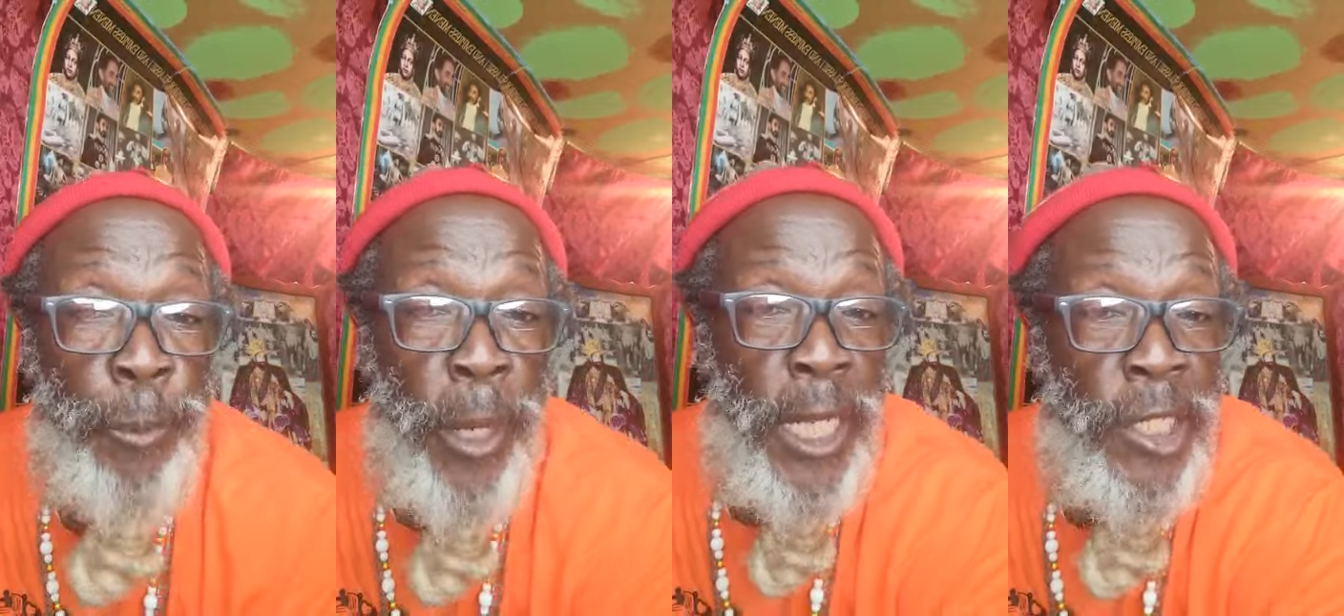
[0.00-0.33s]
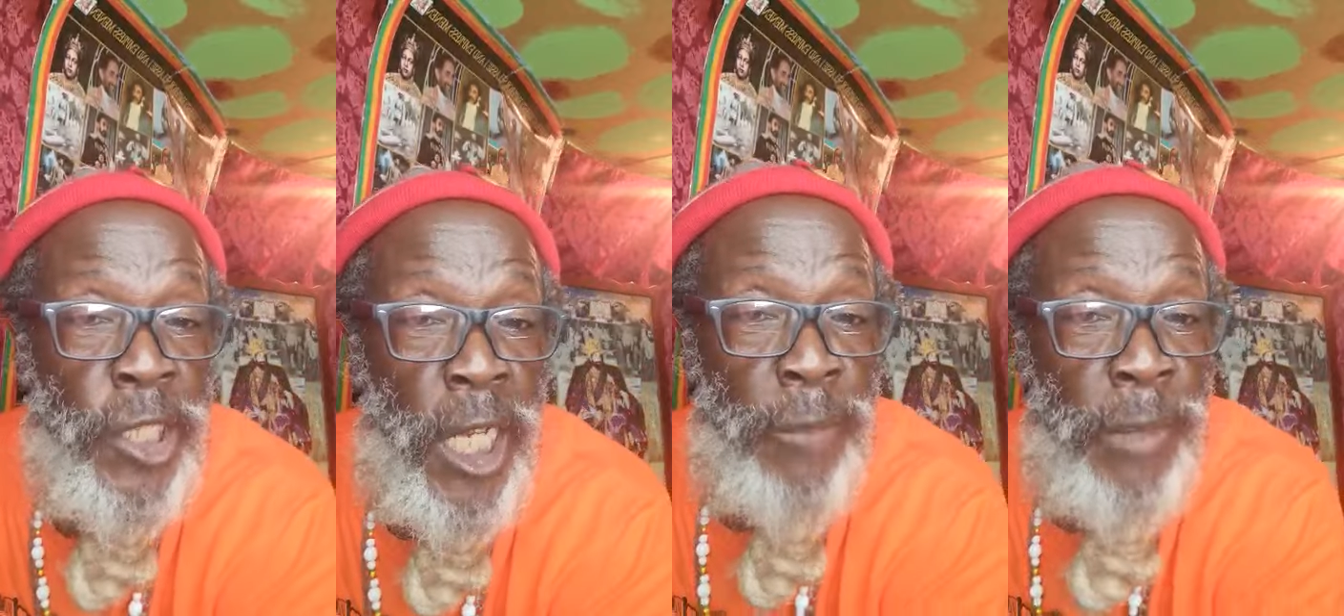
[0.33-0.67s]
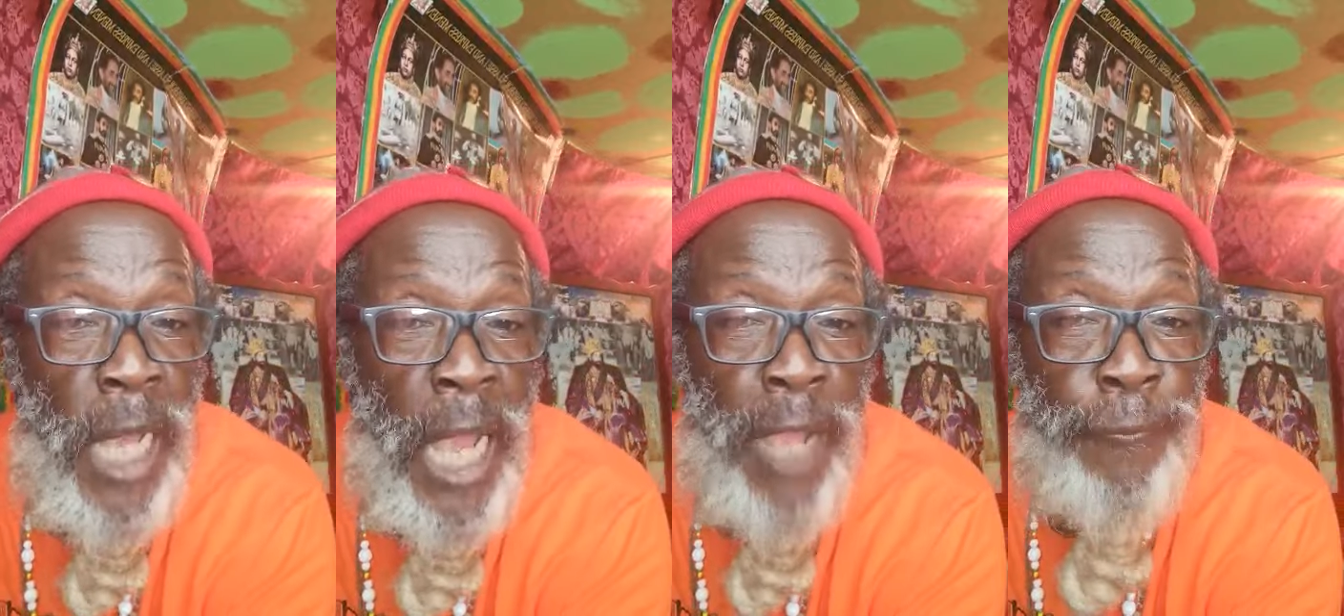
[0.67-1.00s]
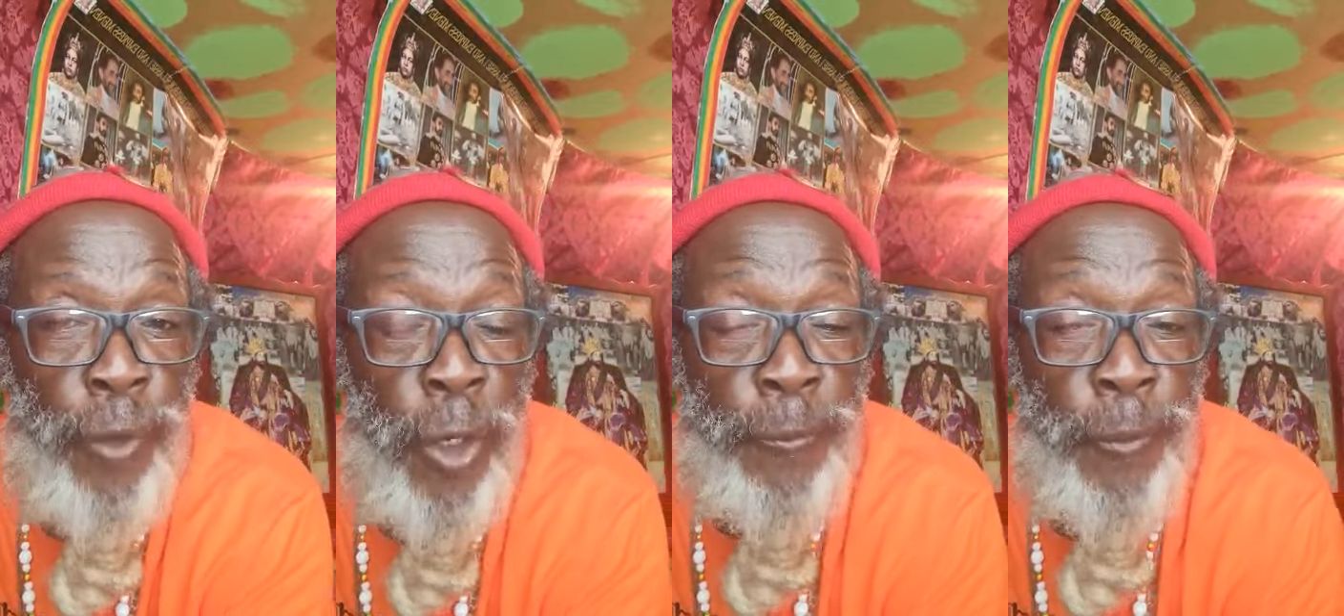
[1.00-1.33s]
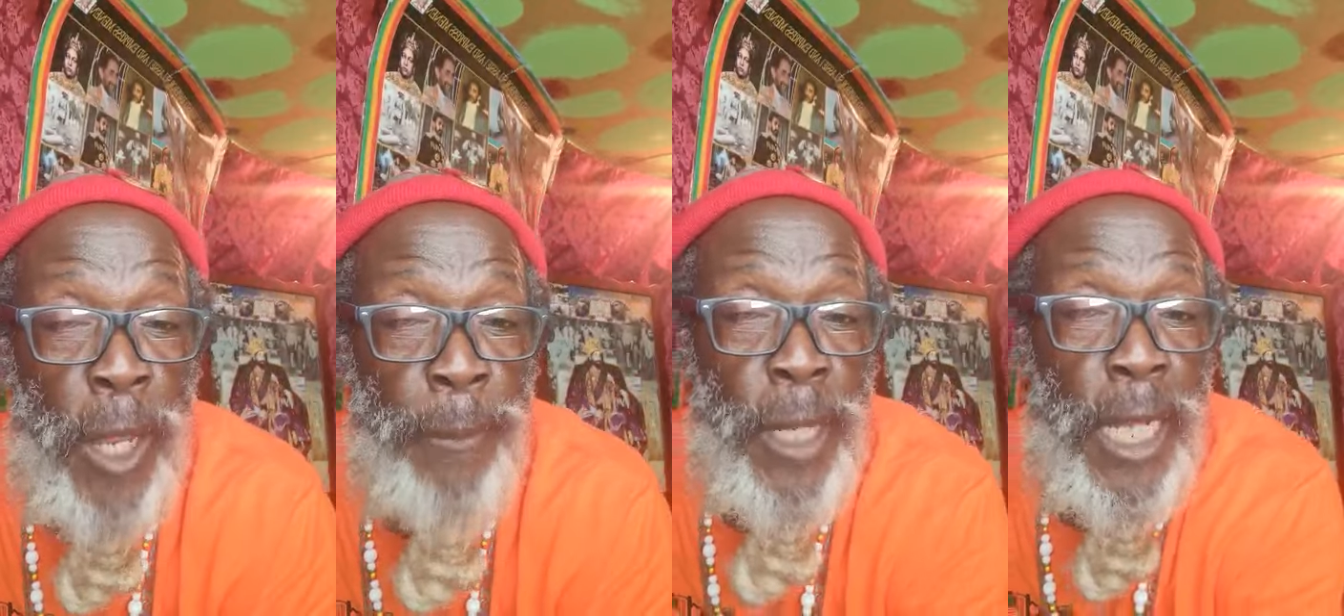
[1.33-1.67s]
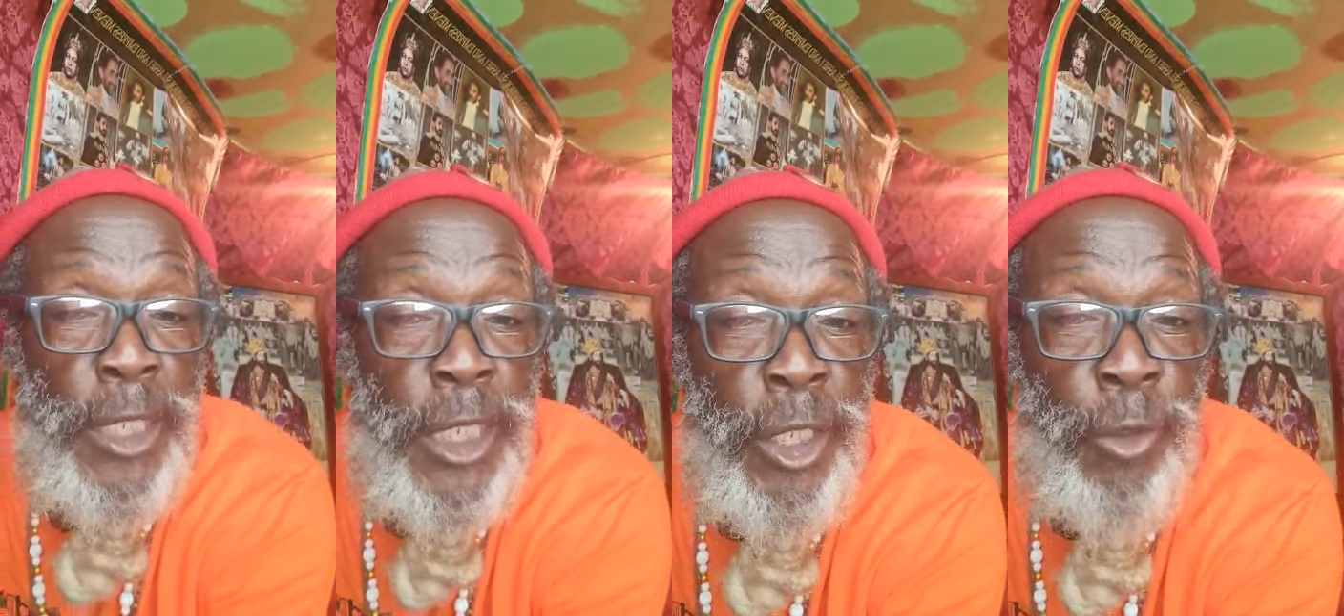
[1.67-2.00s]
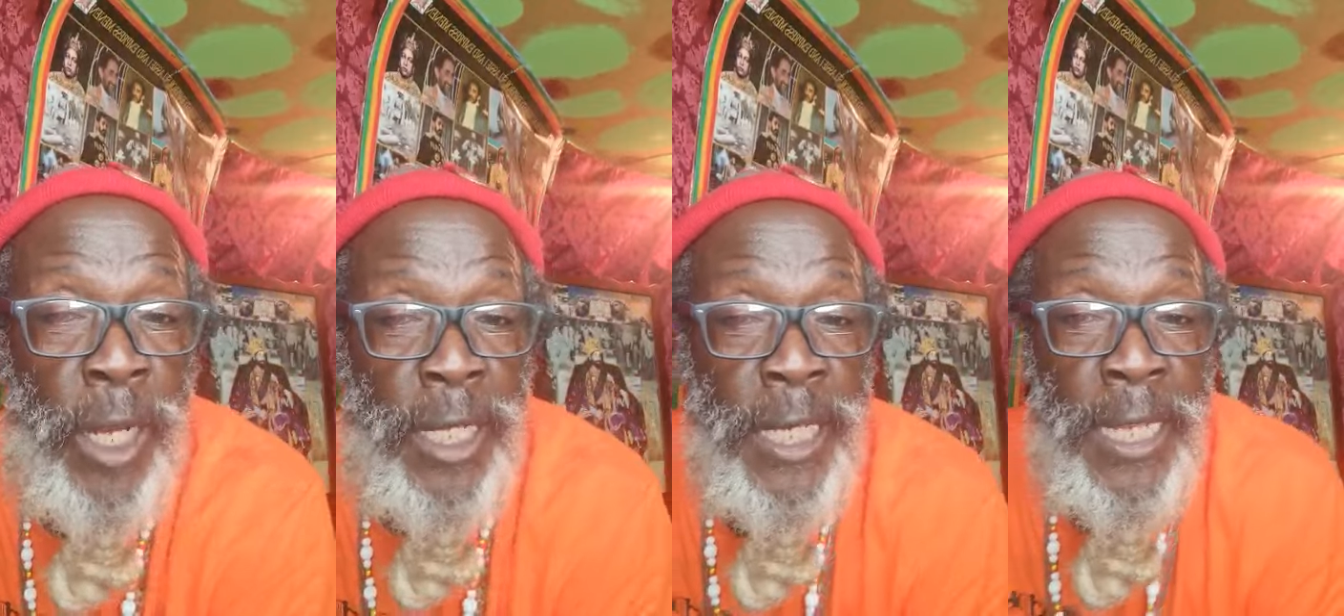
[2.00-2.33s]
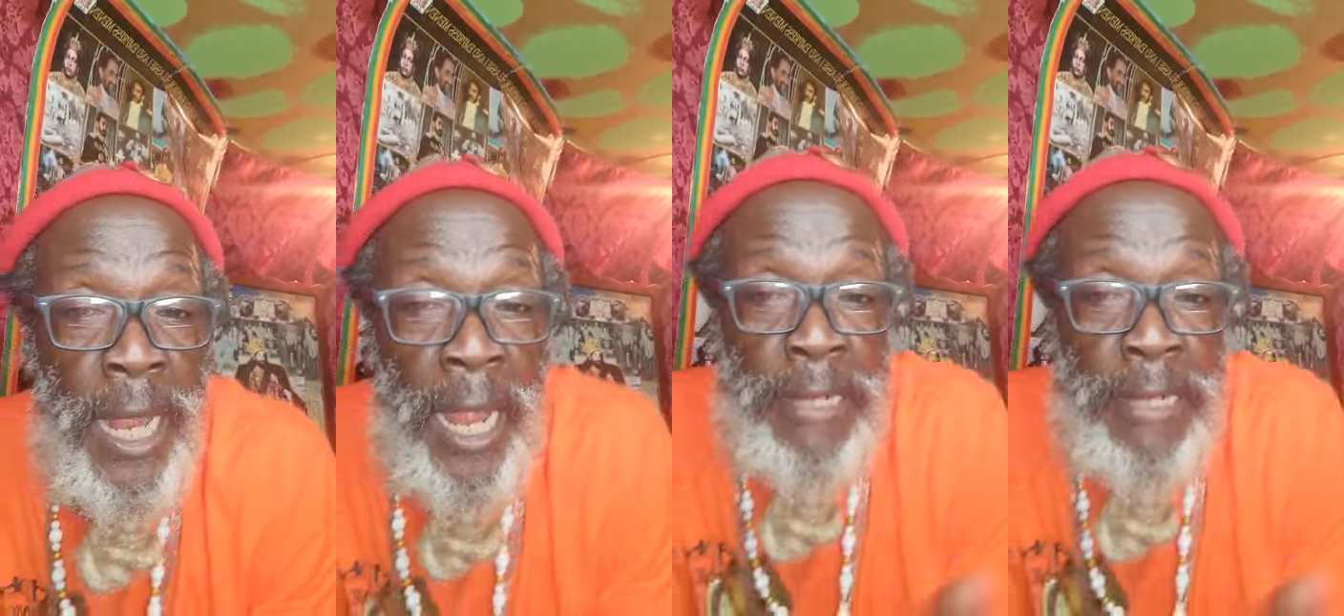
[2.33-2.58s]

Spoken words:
Prayer shall be offered for him continually,